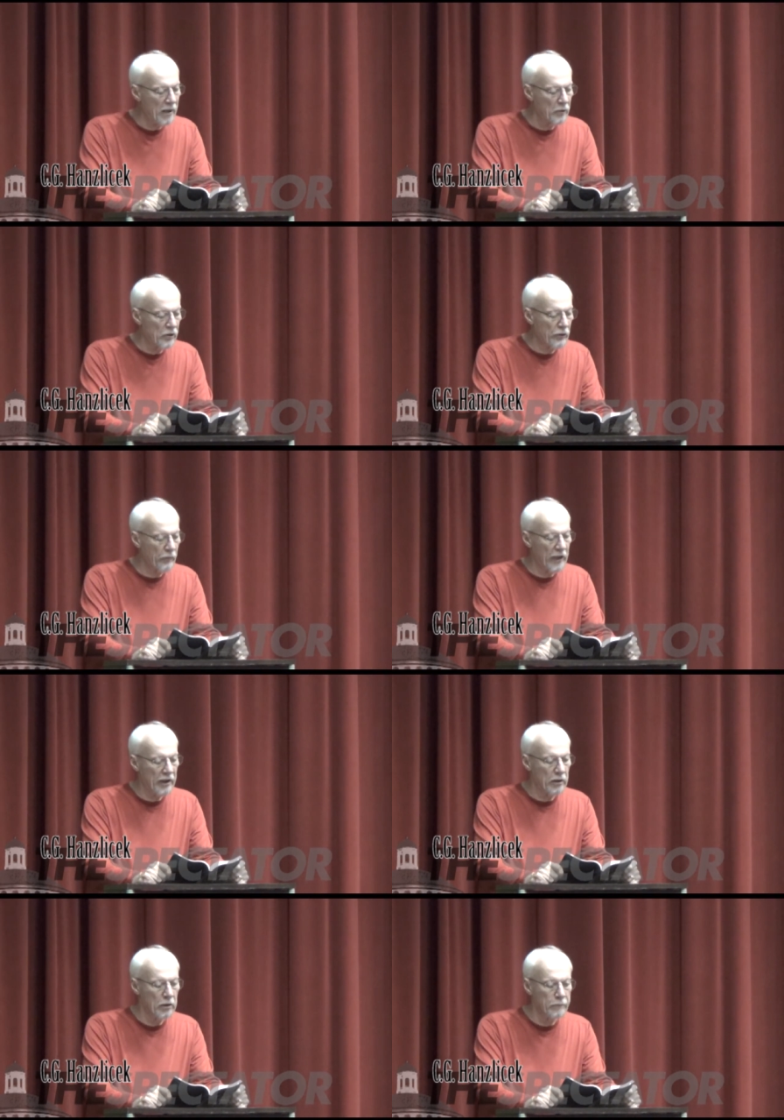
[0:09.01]
hammers
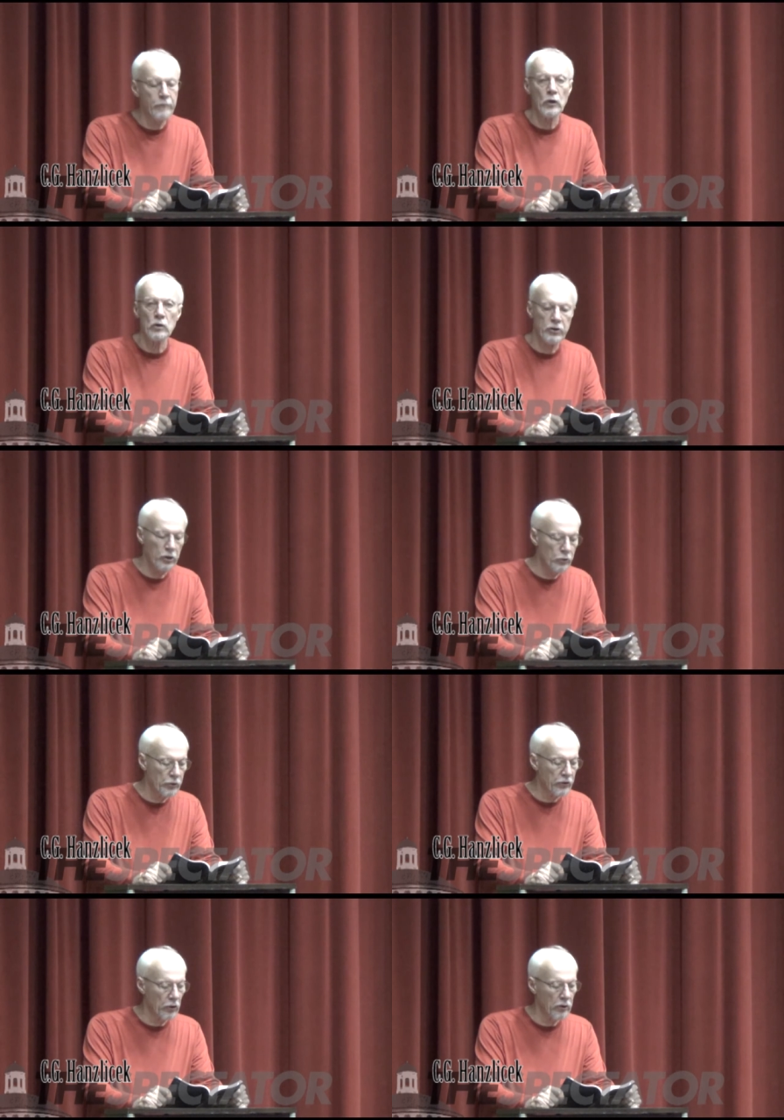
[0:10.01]
fell a full two
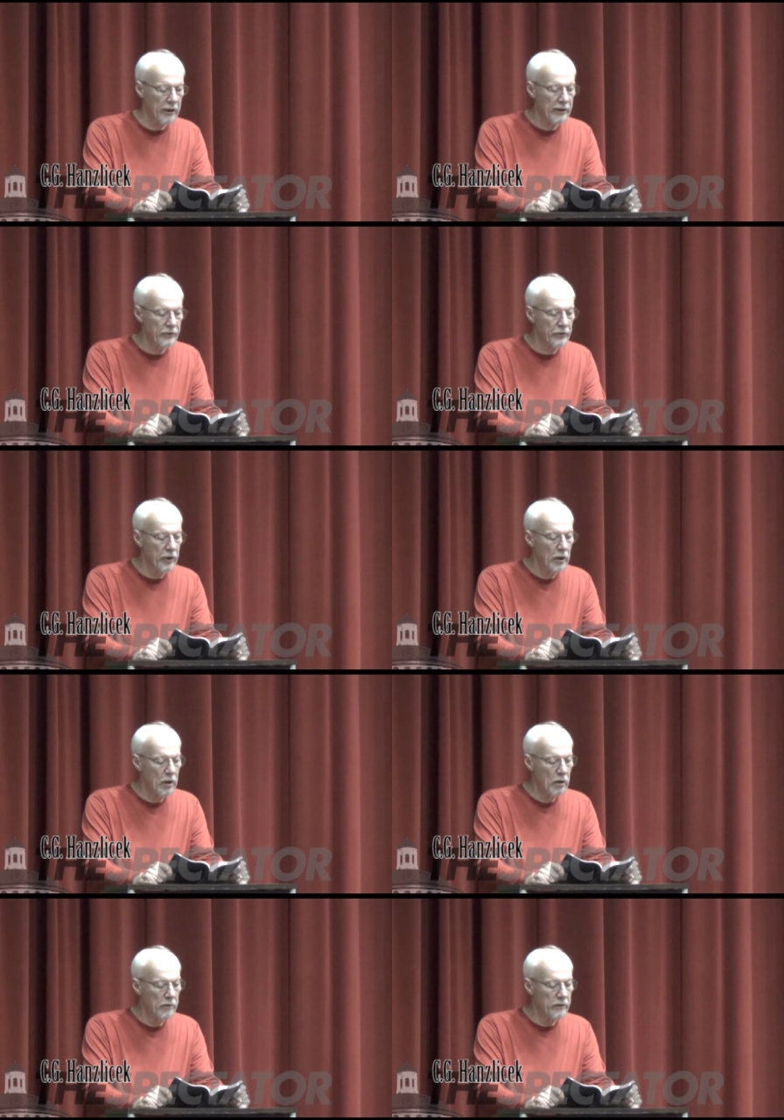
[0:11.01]
stories
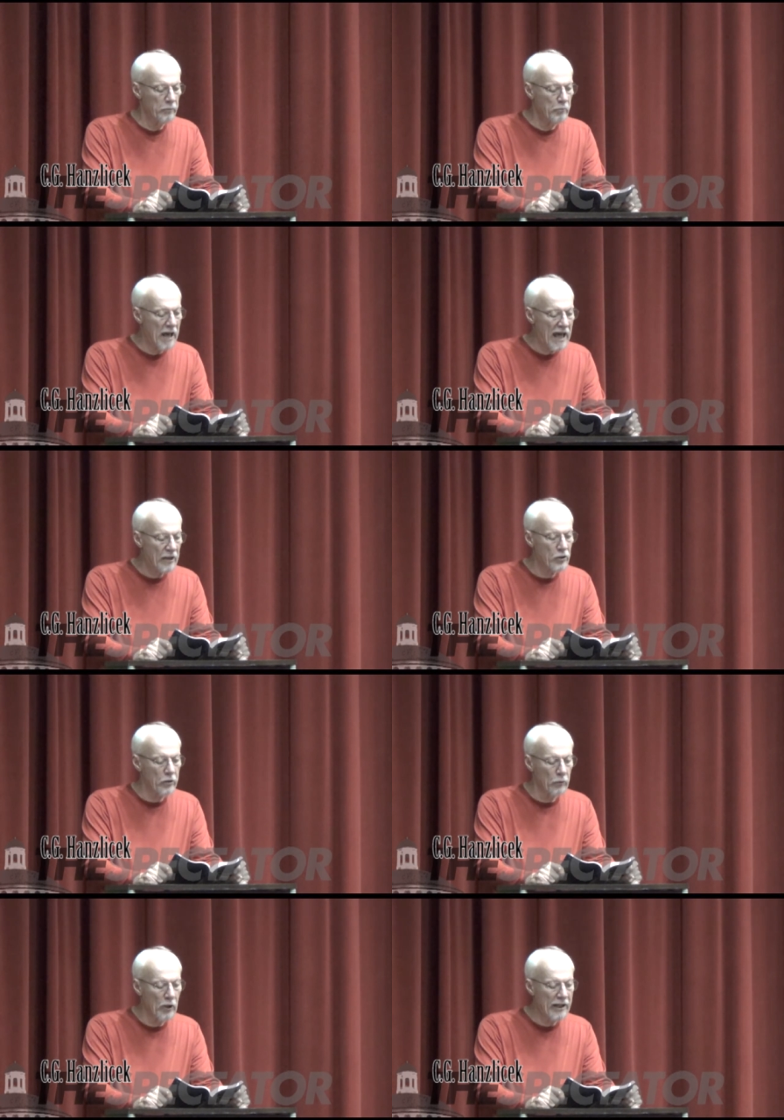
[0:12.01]
to mash
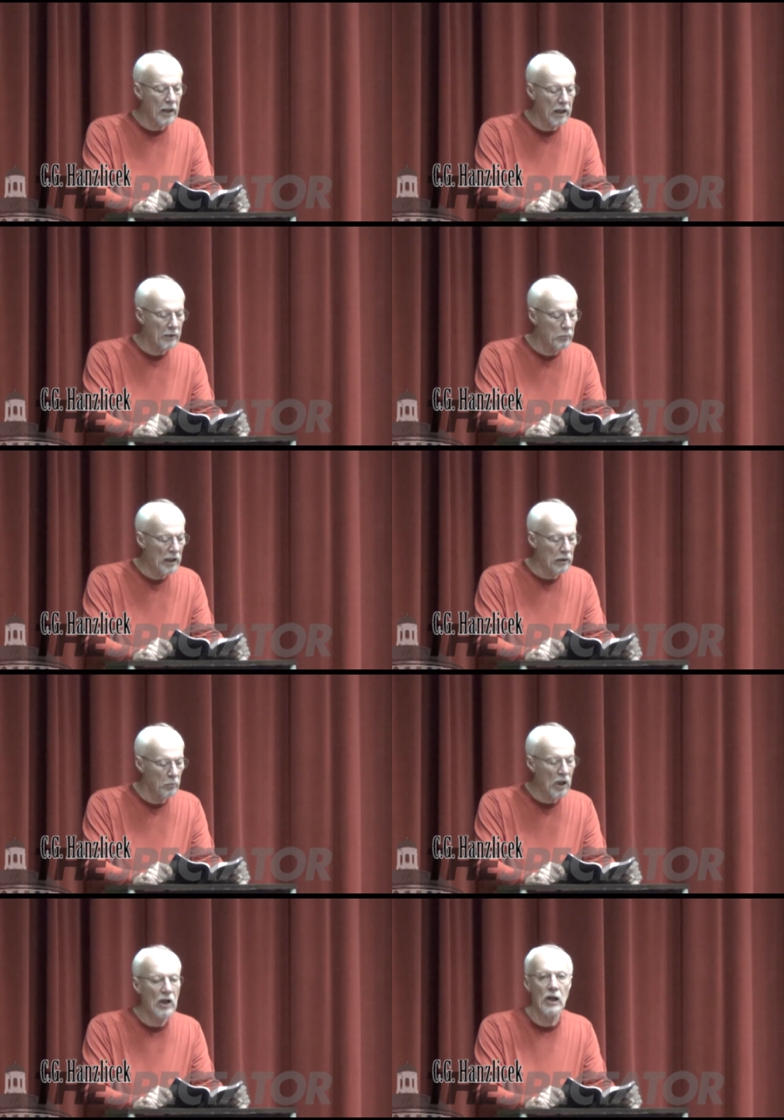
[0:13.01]
the red-hot metal
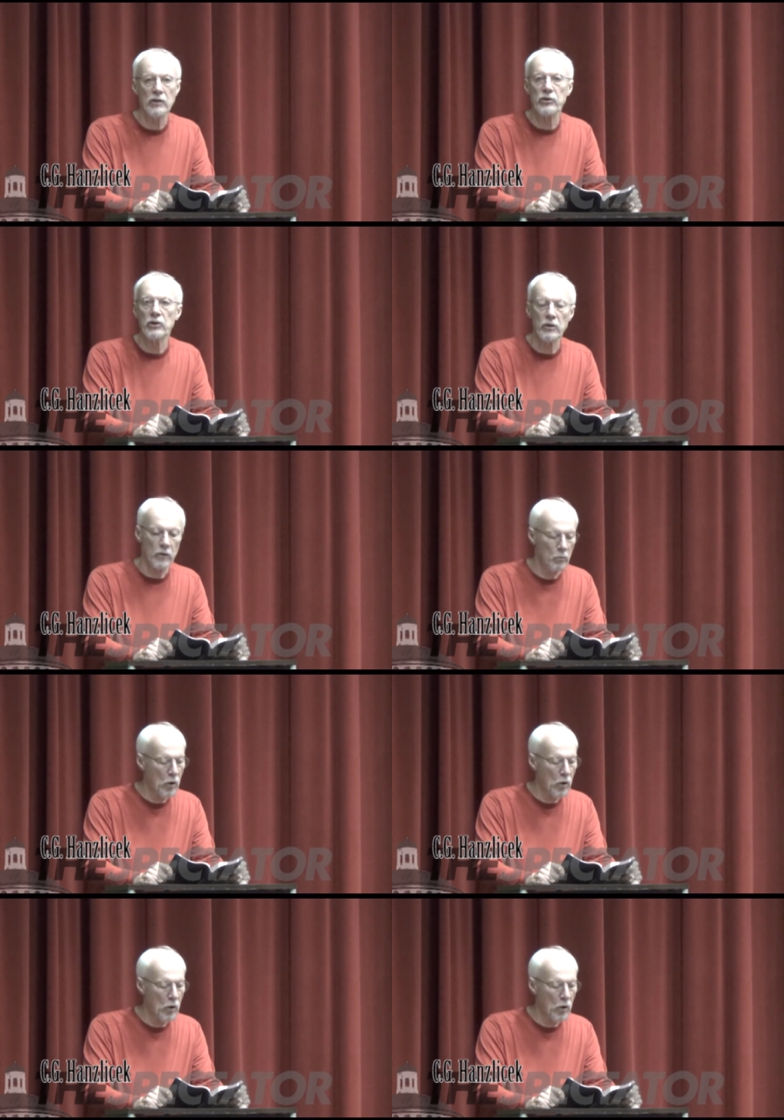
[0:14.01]
bars into the